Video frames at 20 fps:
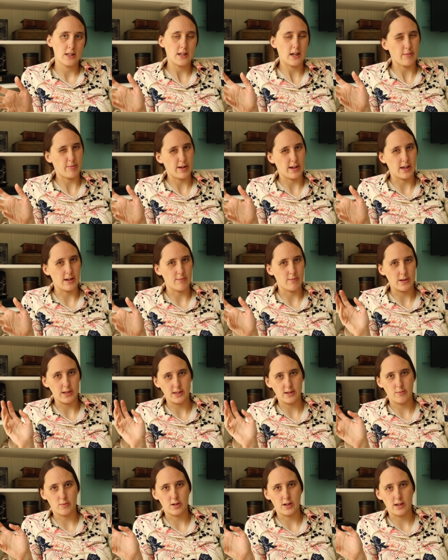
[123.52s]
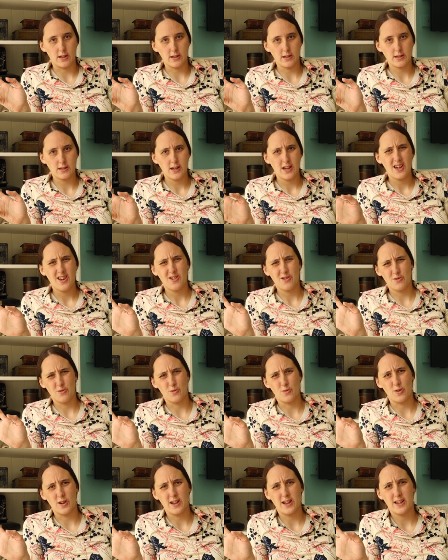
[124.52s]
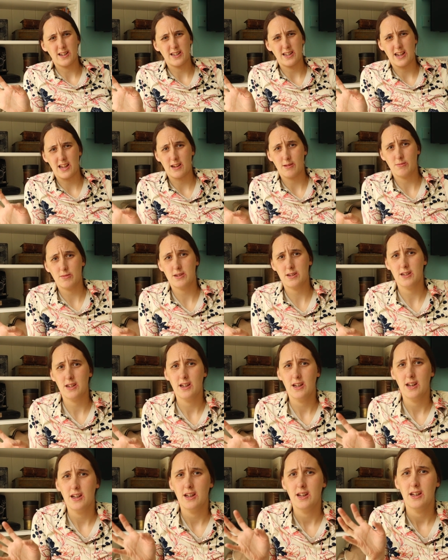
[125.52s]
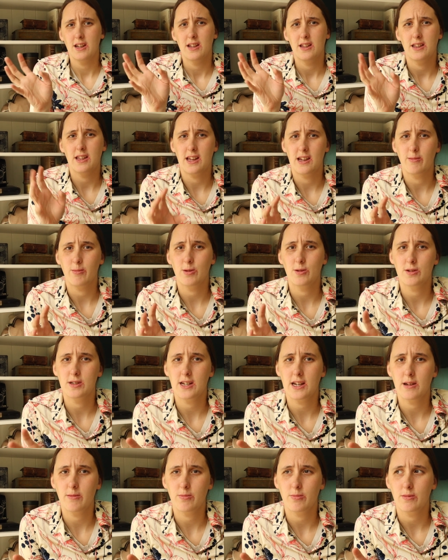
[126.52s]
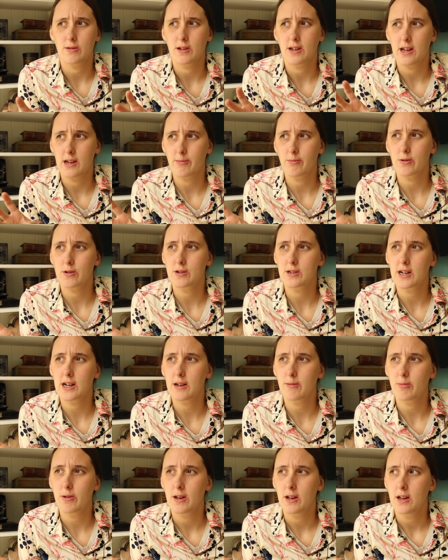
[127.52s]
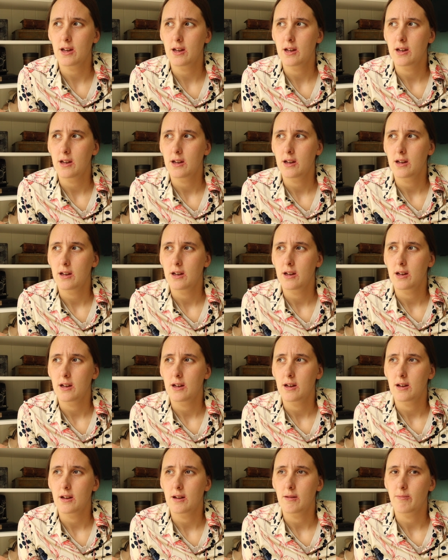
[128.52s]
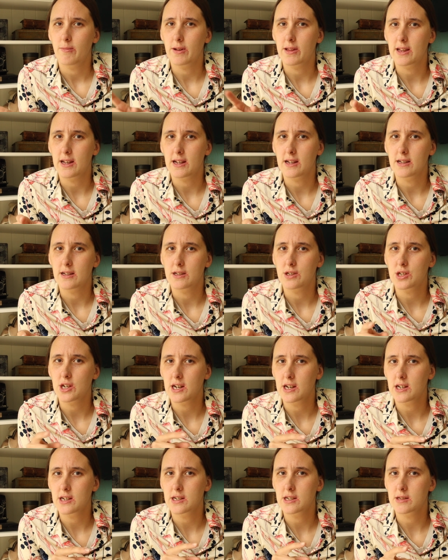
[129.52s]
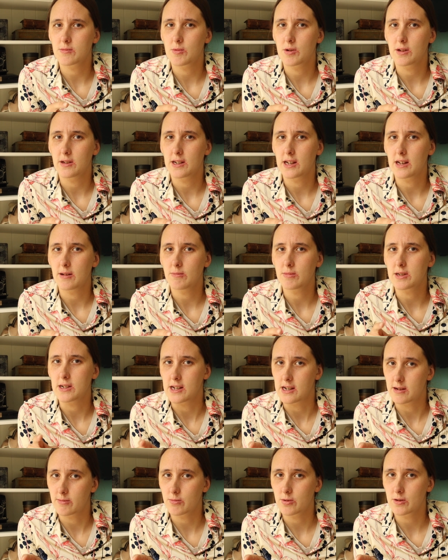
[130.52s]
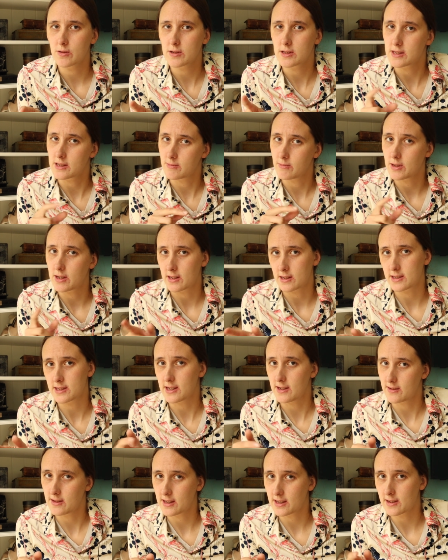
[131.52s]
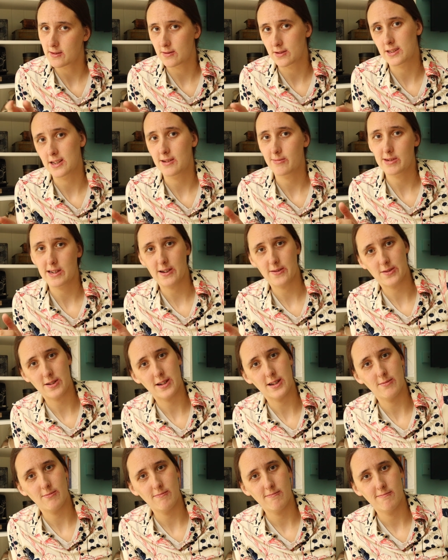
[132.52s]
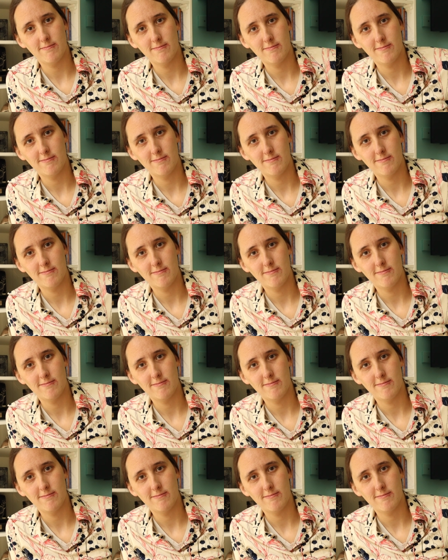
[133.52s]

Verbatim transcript: Not by him, by someone else, who named the ambrotype ambrotype, but then changed his middle name to Ambrose to make it sound like it was named after him.